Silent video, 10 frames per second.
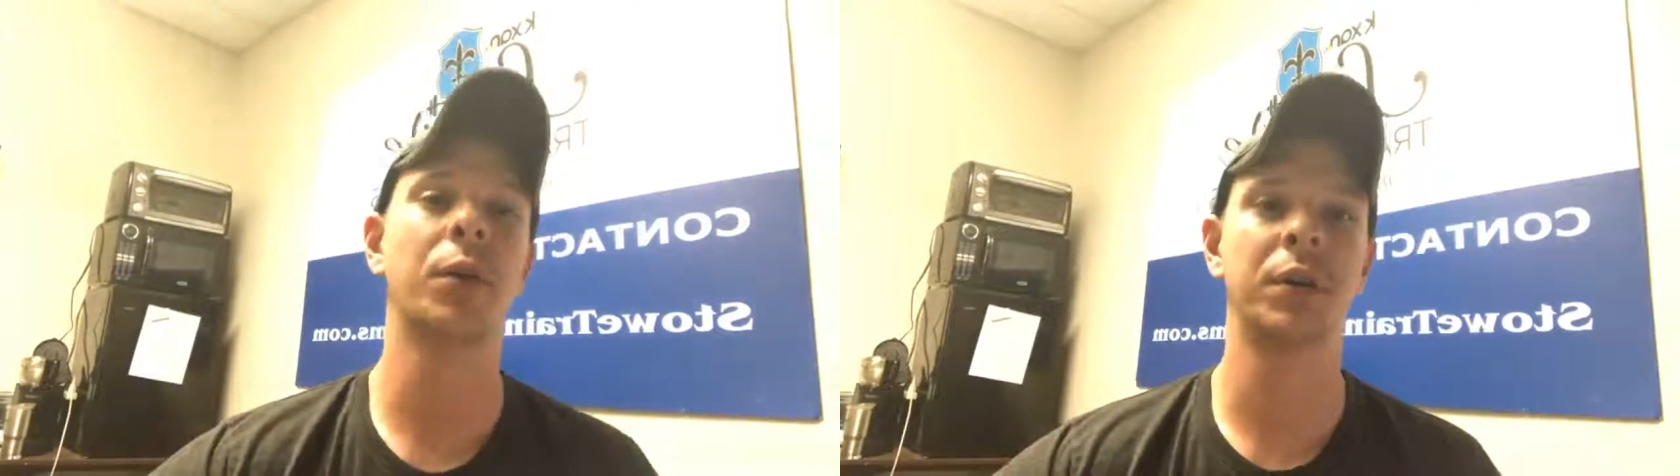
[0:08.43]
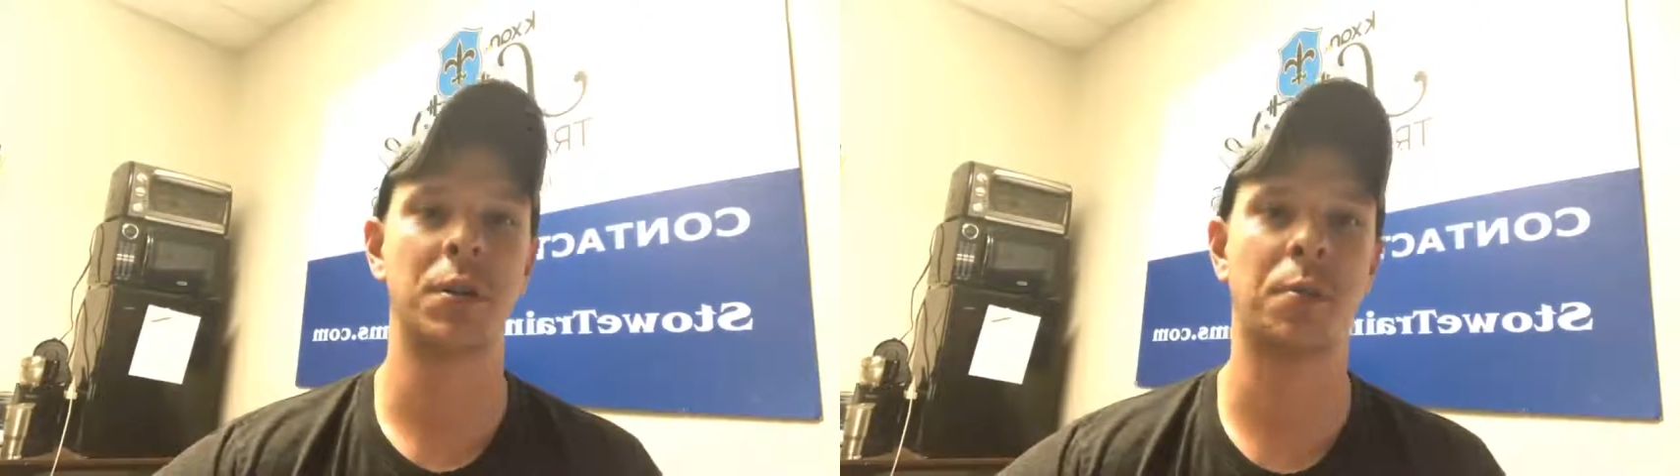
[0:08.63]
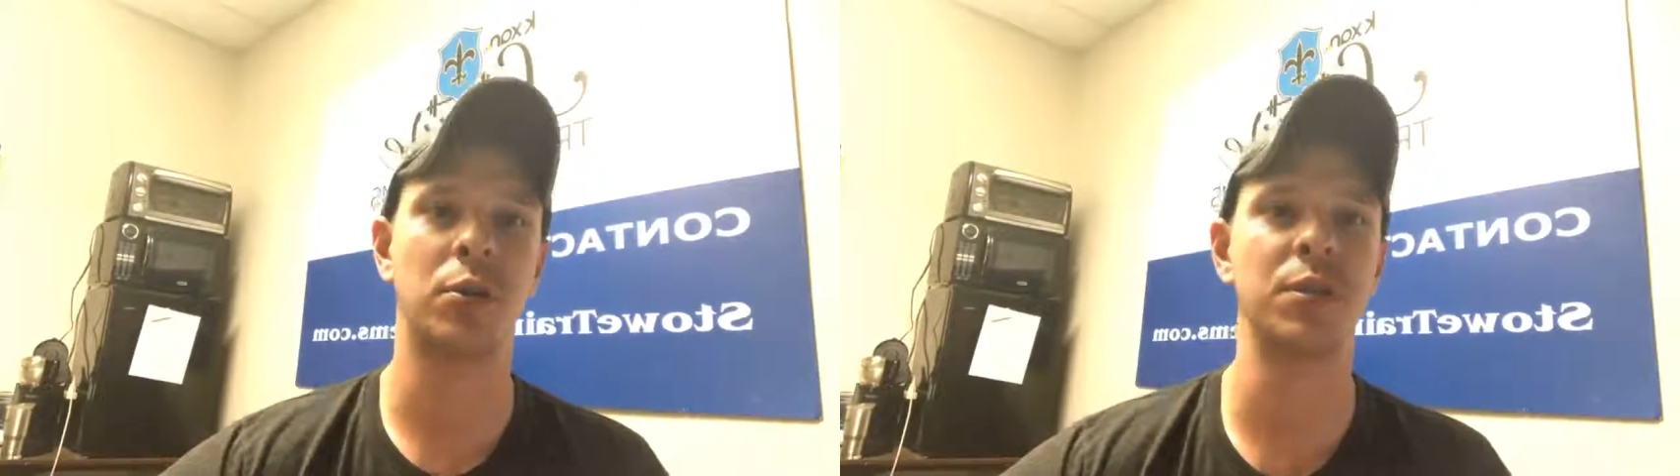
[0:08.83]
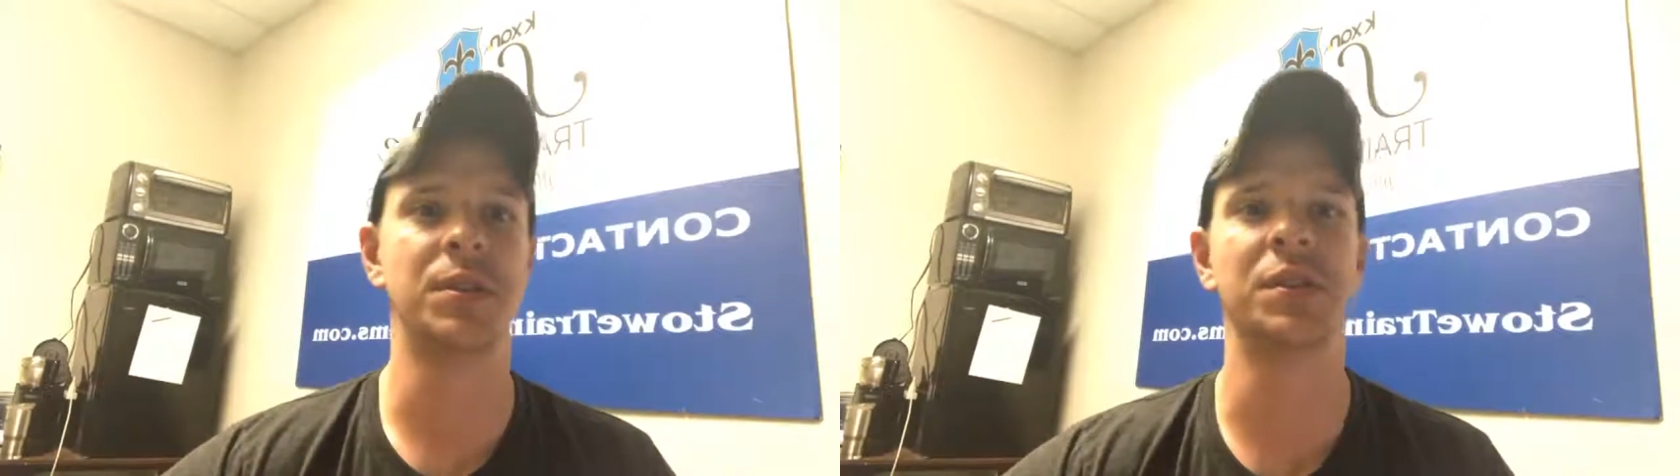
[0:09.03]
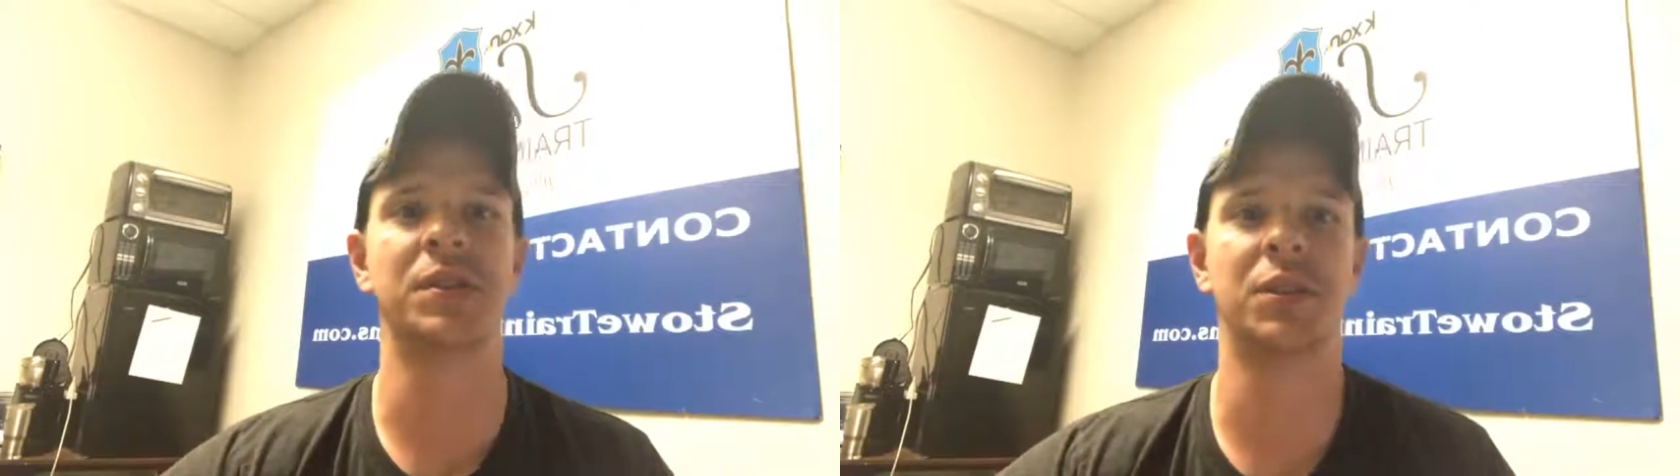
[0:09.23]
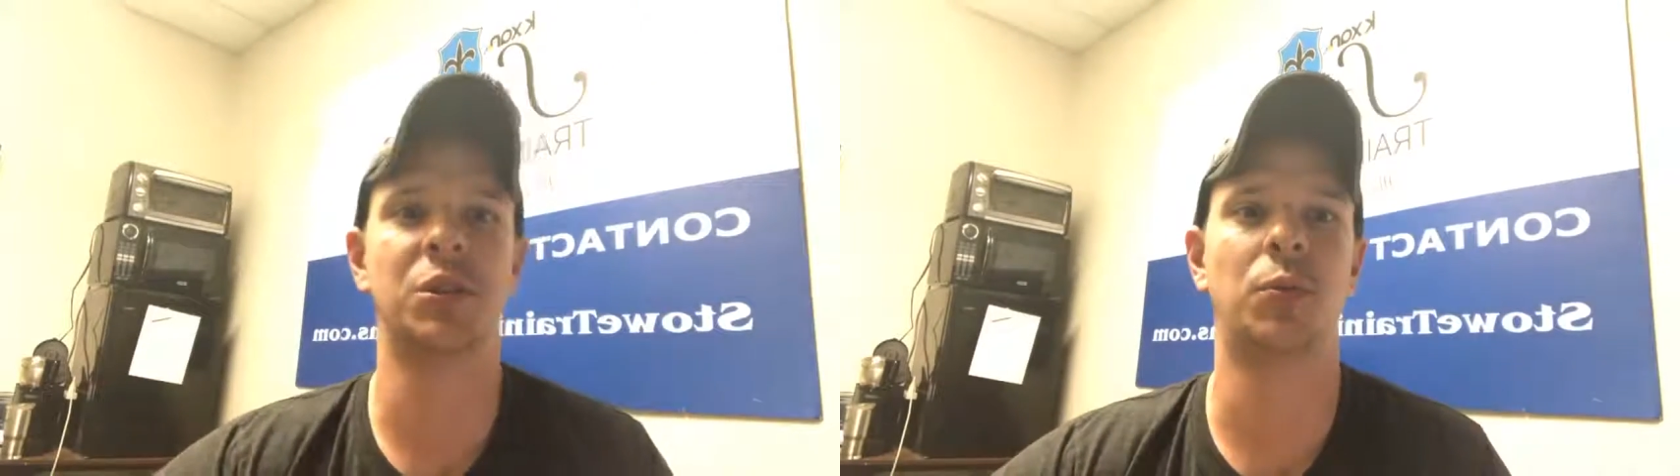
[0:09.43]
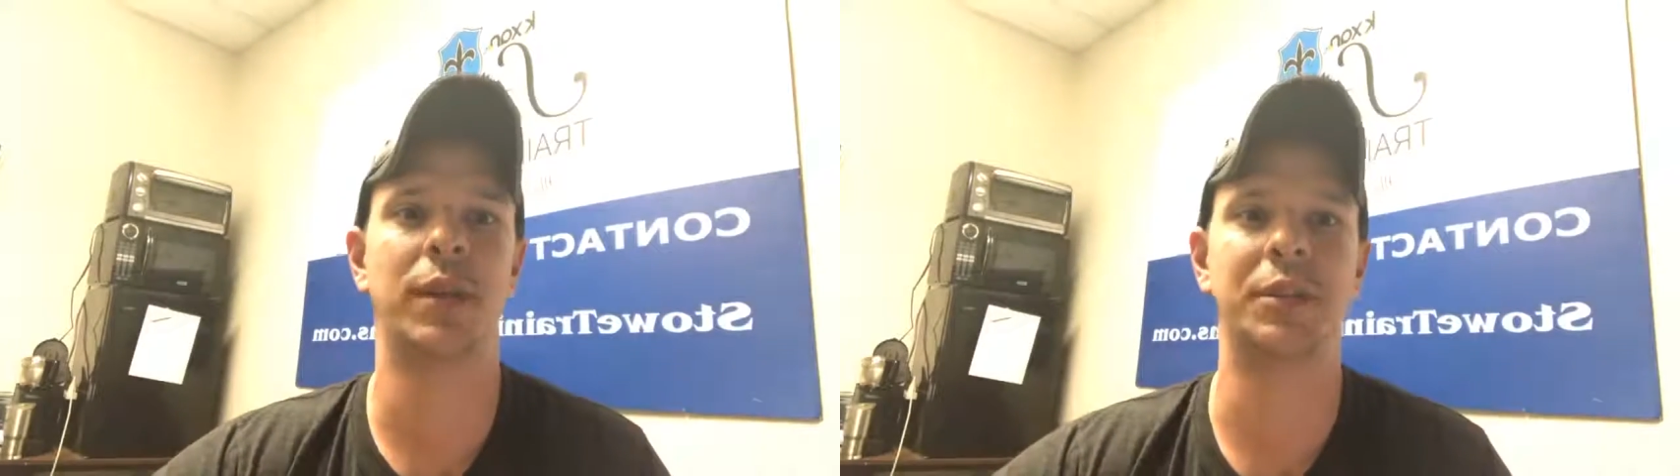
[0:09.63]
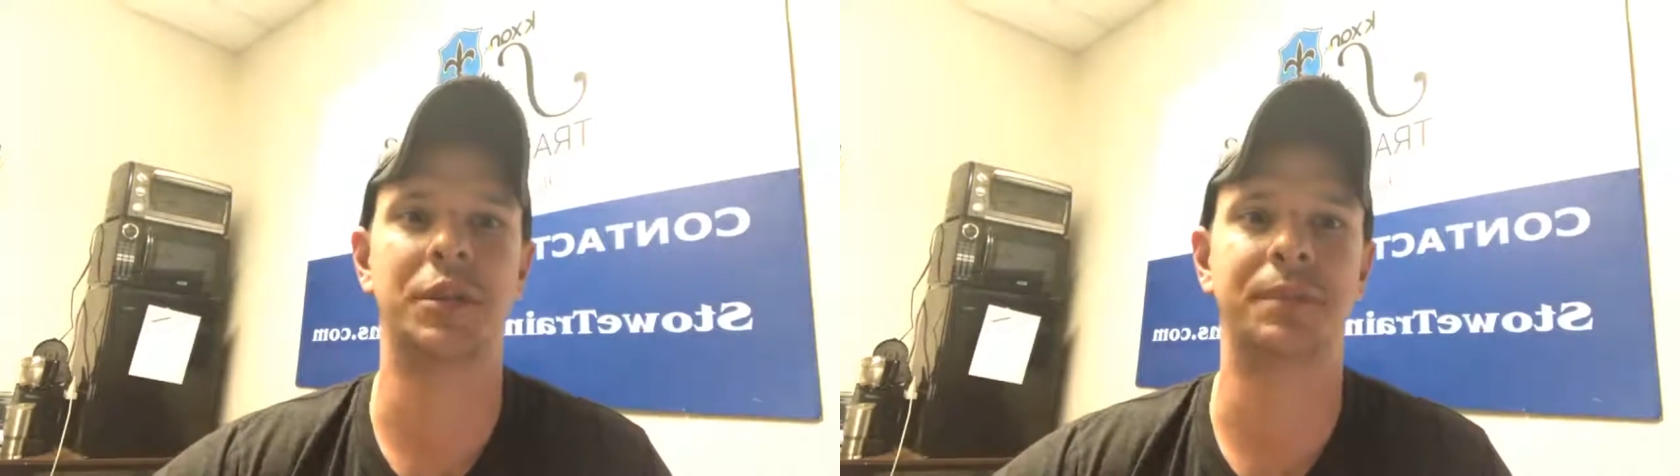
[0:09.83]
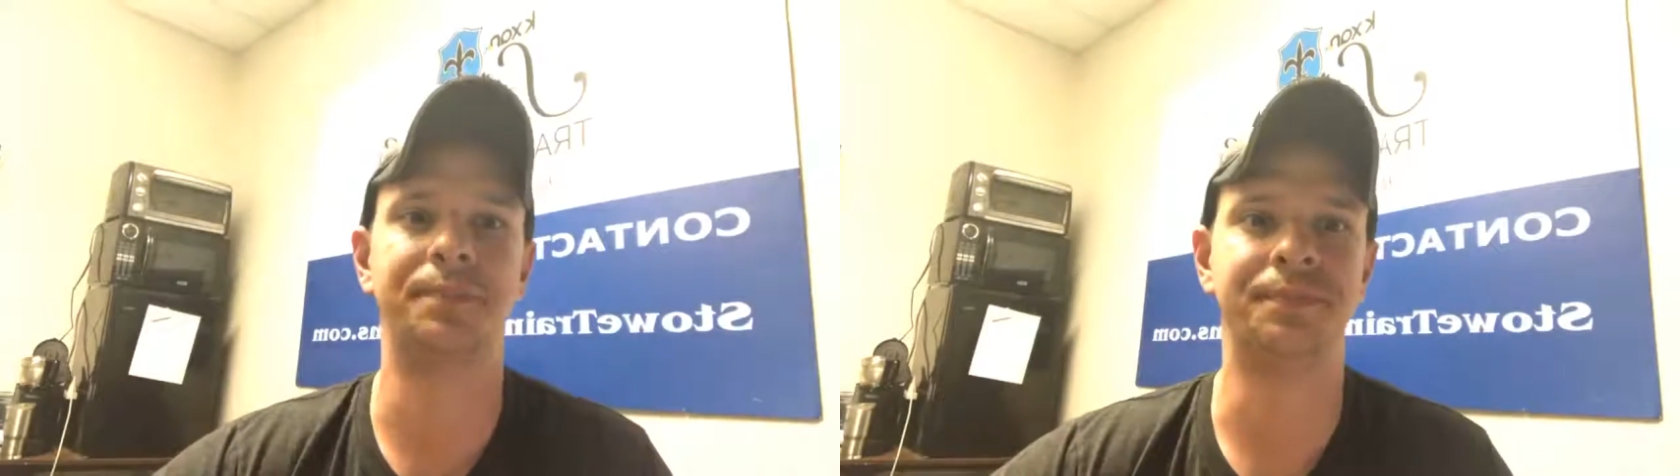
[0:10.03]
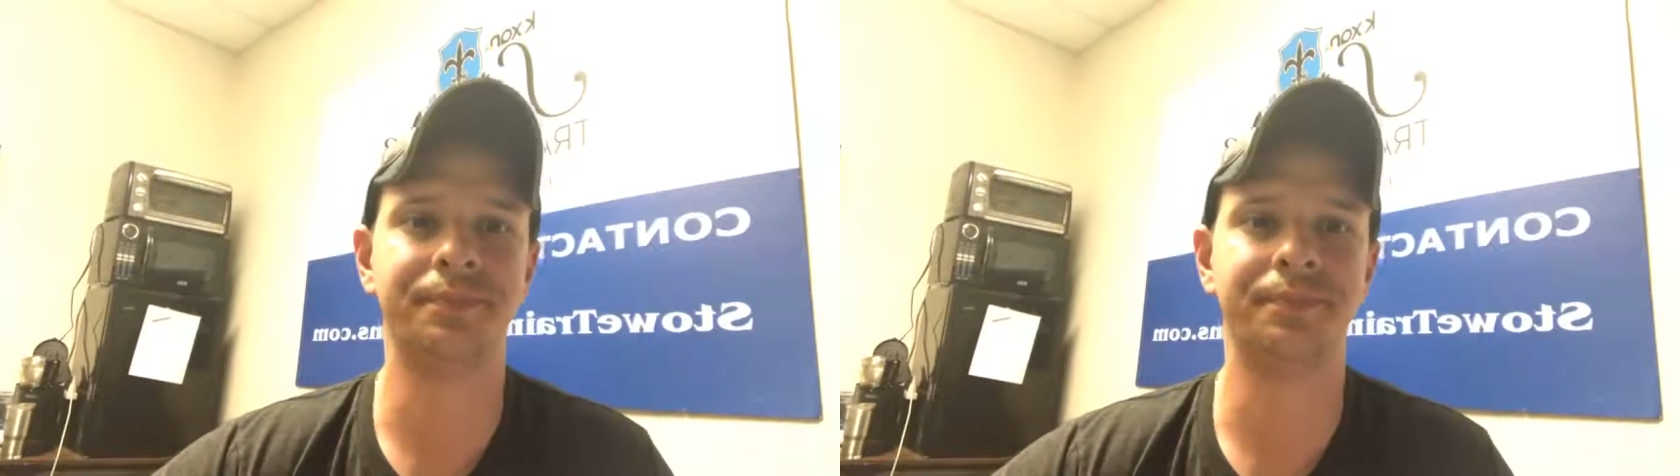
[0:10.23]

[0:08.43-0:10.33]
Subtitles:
we're going to approach this situation.